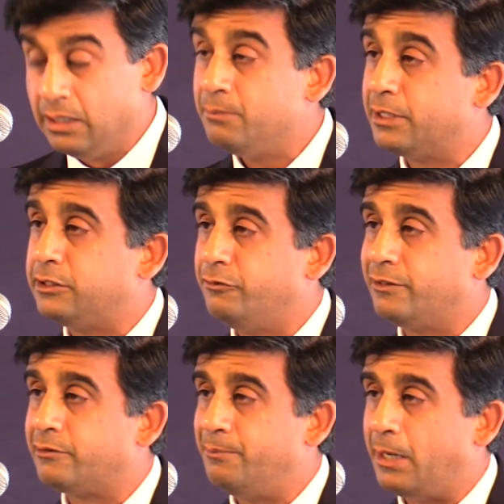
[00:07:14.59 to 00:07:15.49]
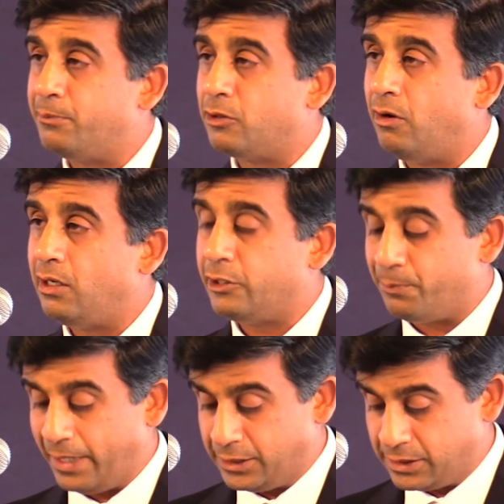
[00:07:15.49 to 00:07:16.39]
but you will remember all your
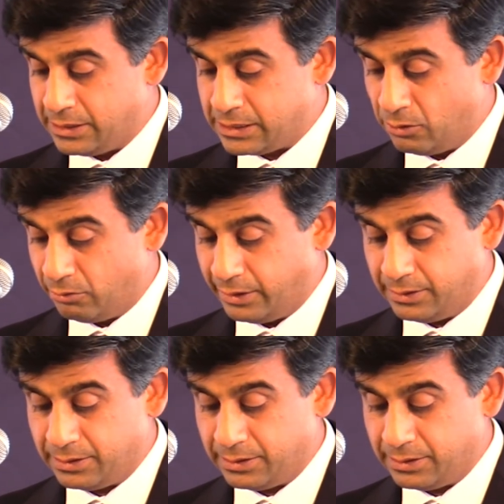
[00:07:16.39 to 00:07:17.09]
patients' stories.